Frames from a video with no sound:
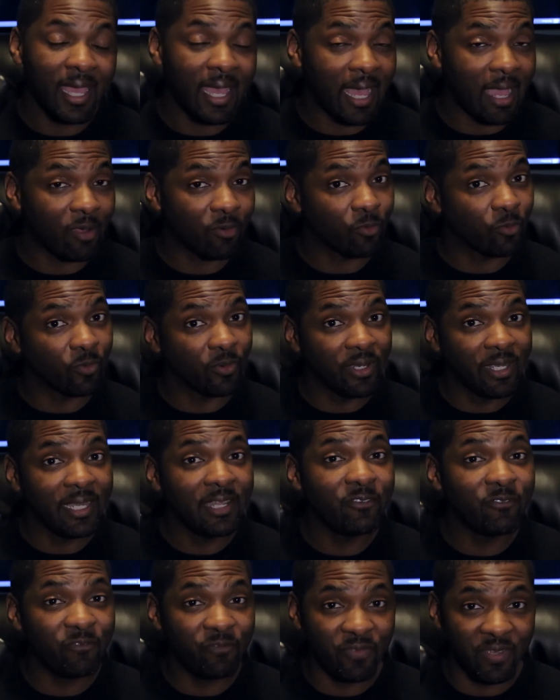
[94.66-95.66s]
I
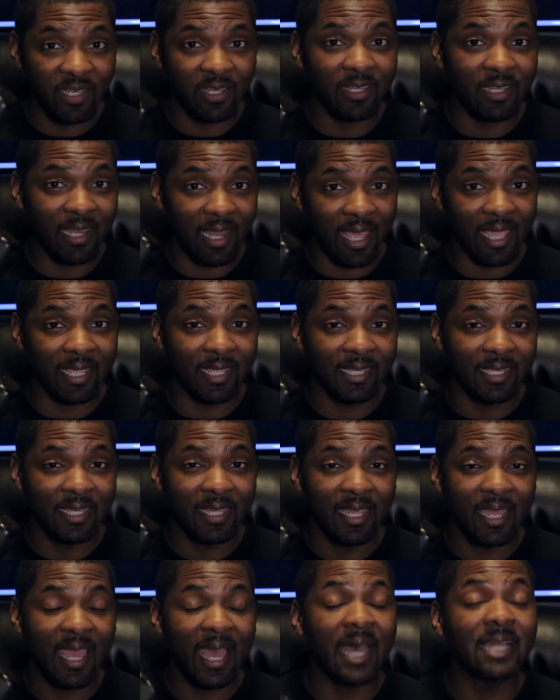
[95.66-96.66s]
really felt like
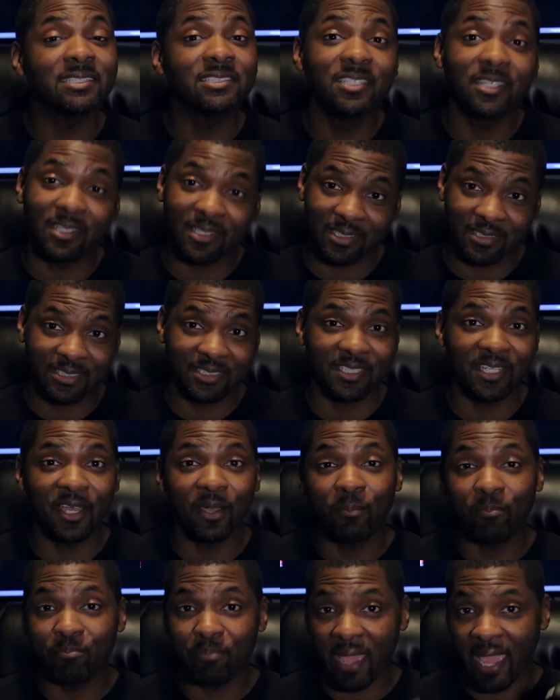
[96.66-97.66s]
I took a
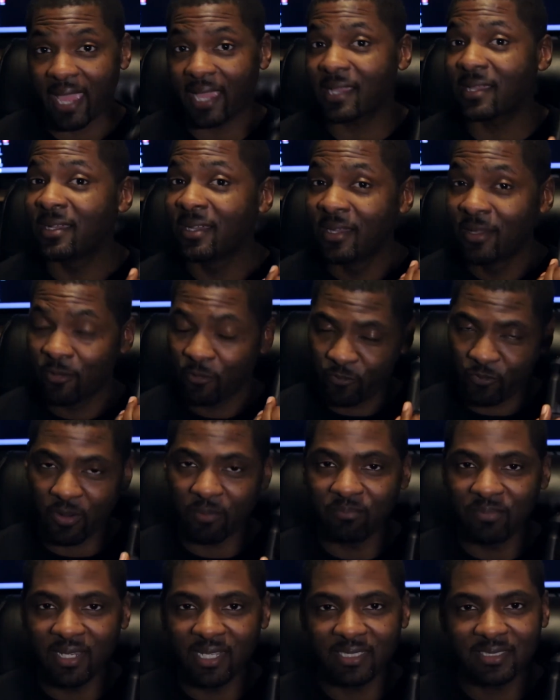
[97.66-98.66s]
step back
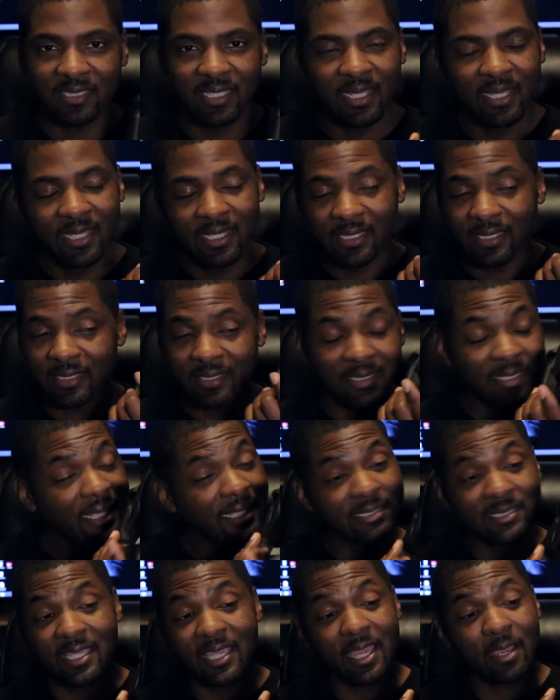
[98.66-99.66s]
from this.
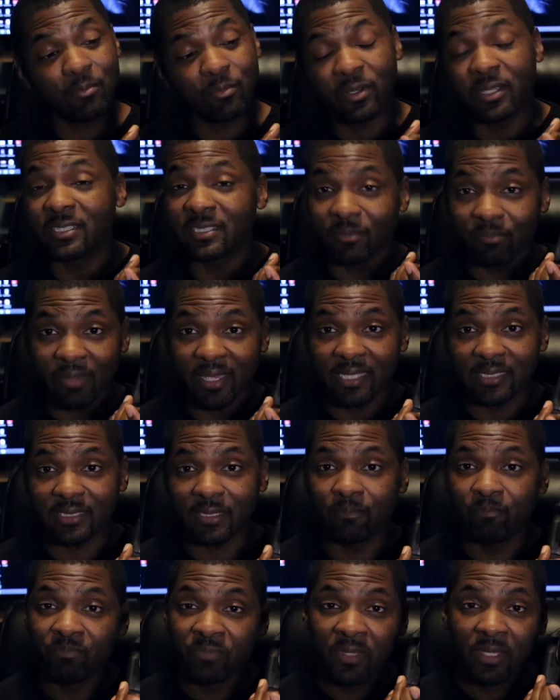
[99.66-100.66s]
This camera is
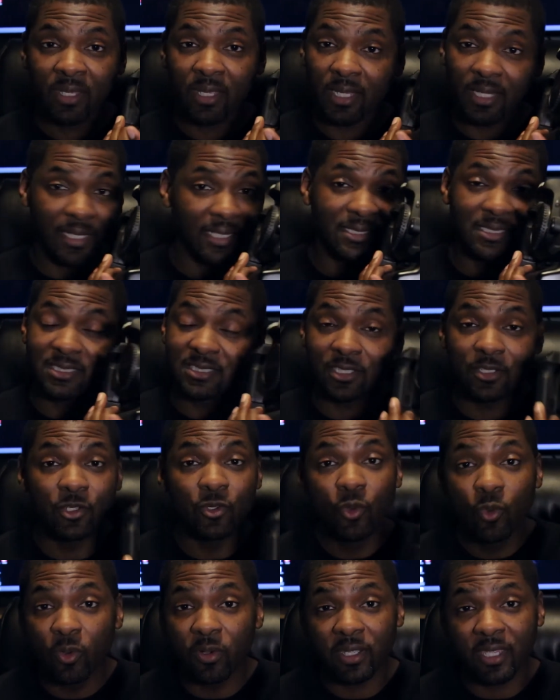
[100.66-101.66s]
amazing. This is a
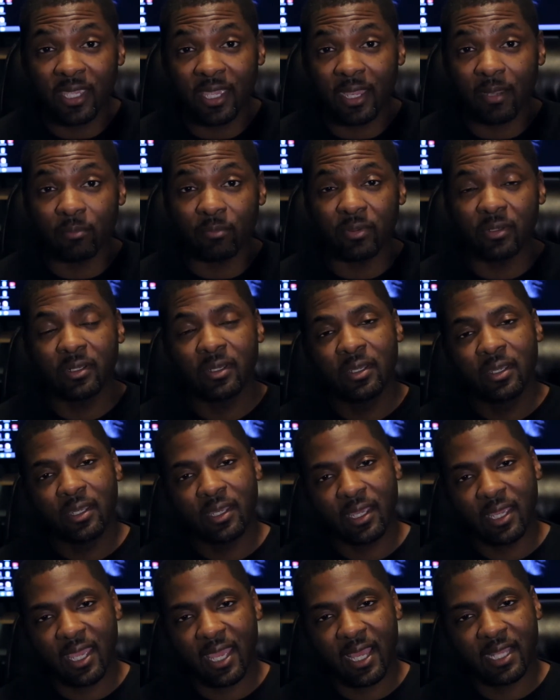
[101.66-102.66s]
newer camera.
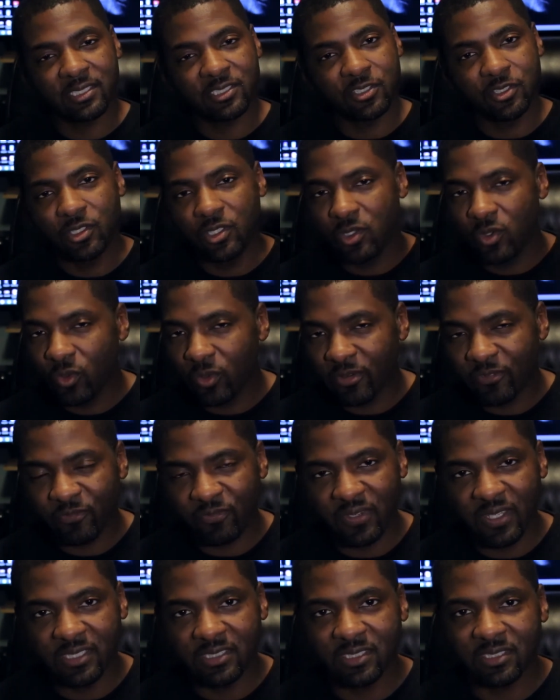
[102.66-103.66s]
It has newer
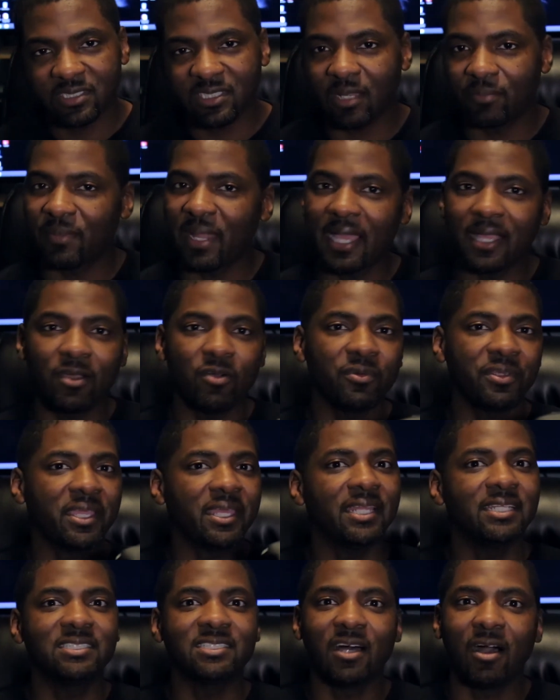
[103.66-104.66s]
features. I'm not going to
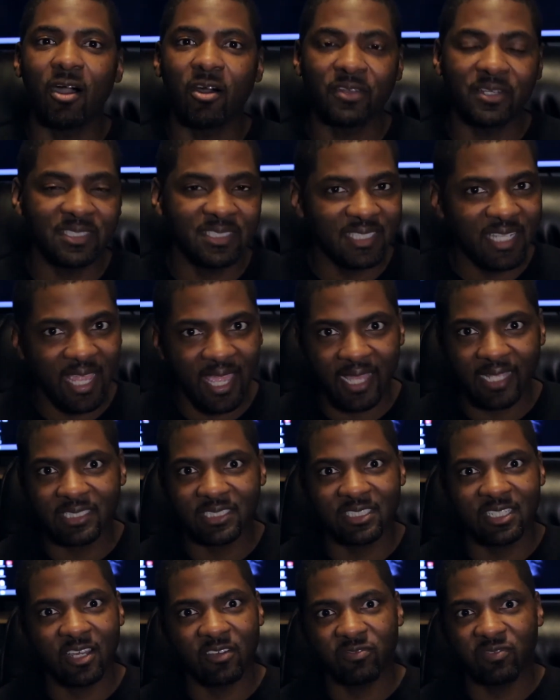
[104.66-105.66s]
get into all the tech
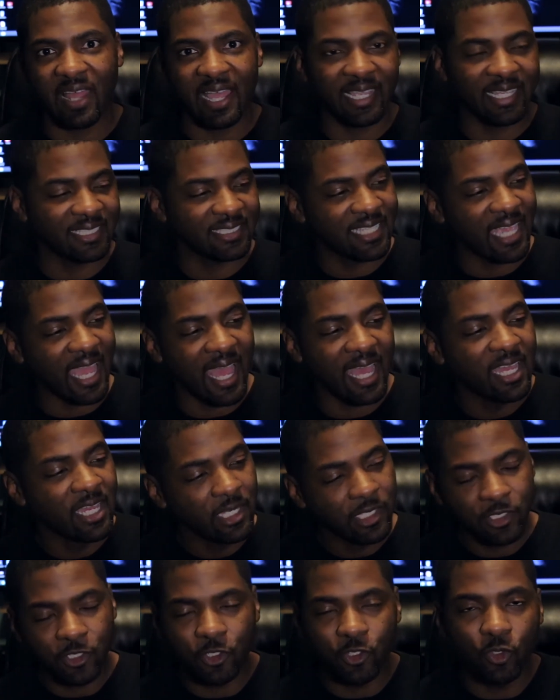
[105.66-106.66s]
stuff like it's got
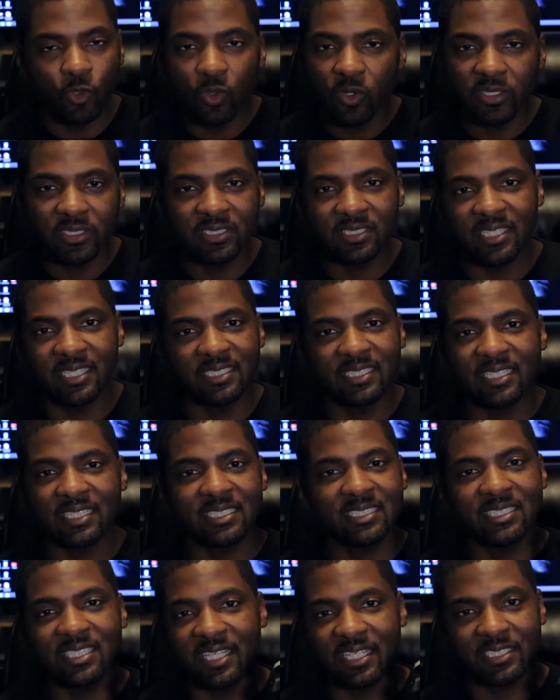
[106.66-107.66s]
dual digit
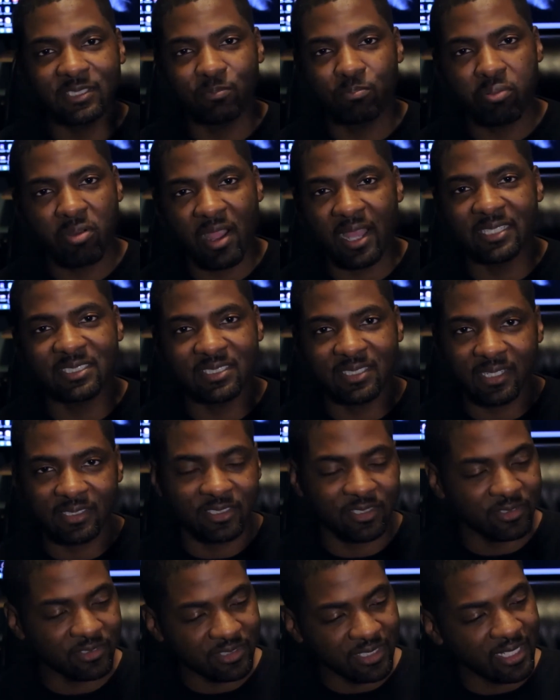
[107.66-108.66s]
6
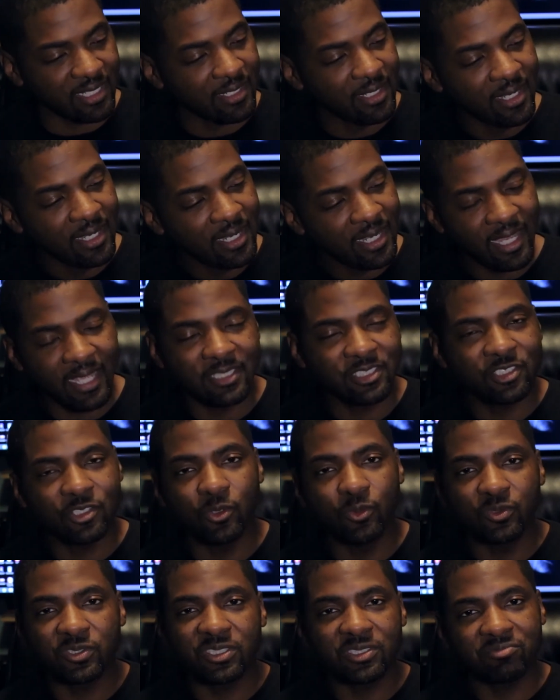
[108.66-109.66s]
processors and it
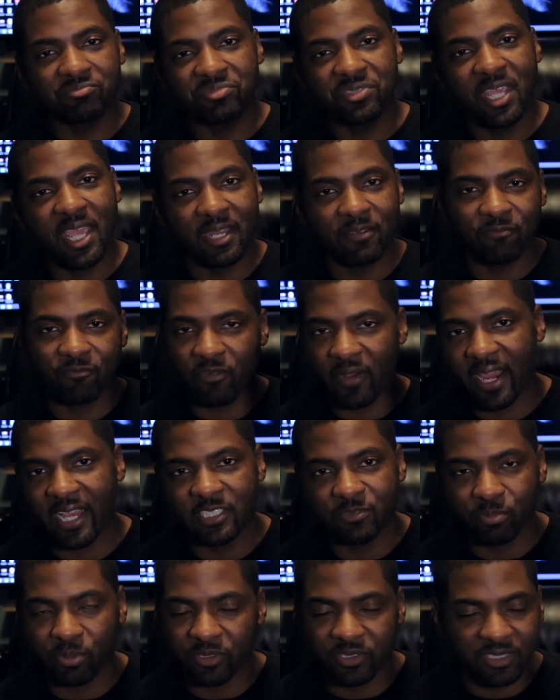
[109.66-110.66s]
shoots 10
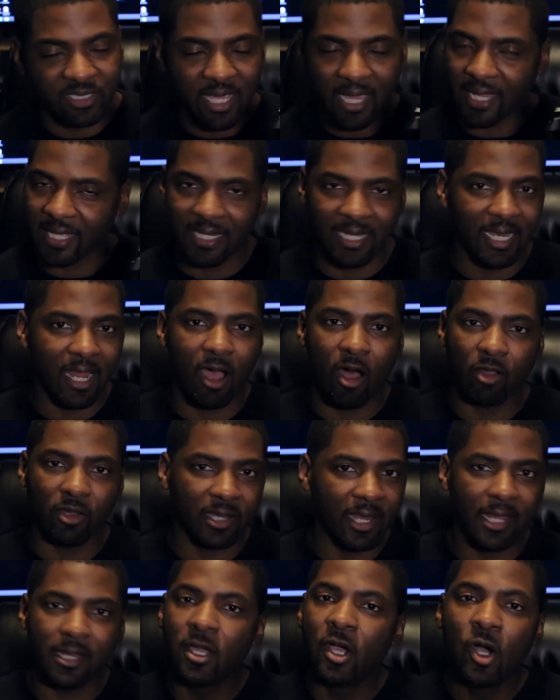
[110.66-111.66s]
frames per second and all
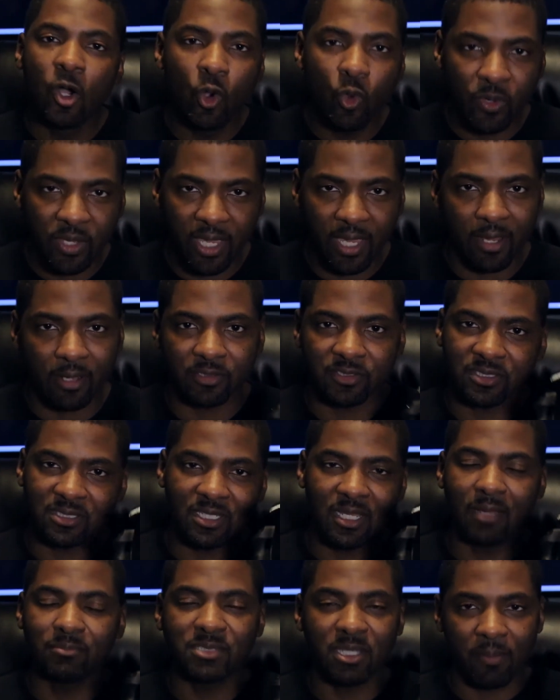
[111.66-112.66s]
of that. Who cares?
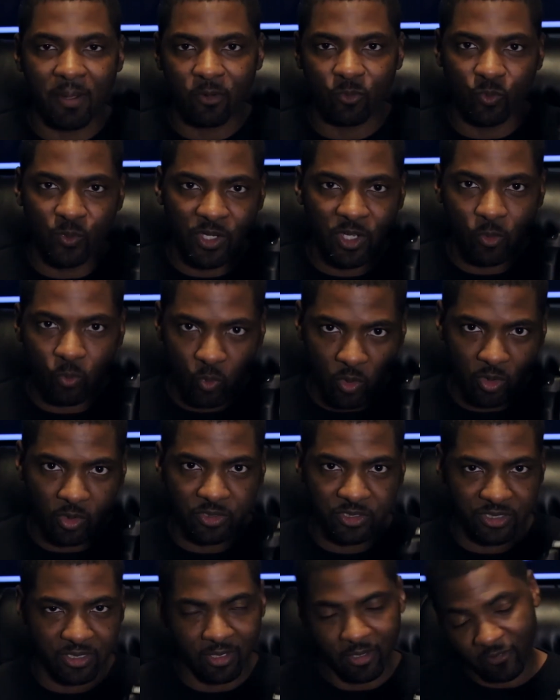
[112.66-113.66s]
I'm talking about real
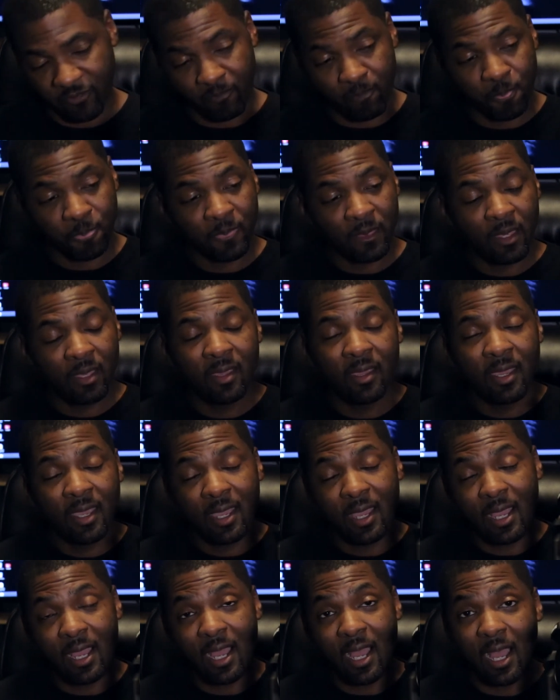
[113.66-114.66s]
world stuff.
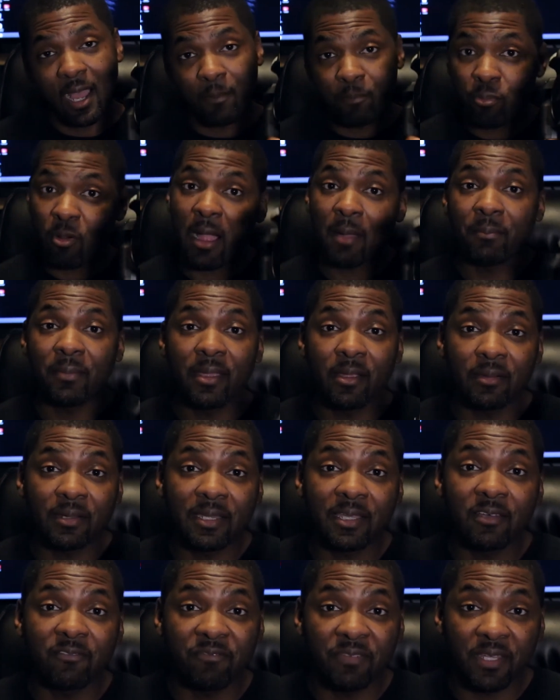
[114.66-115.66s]
I'm
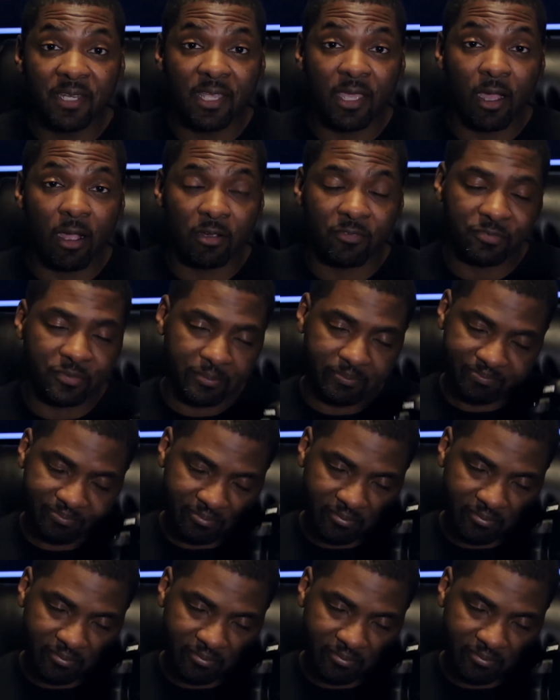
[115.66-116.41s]
primarily a videographer.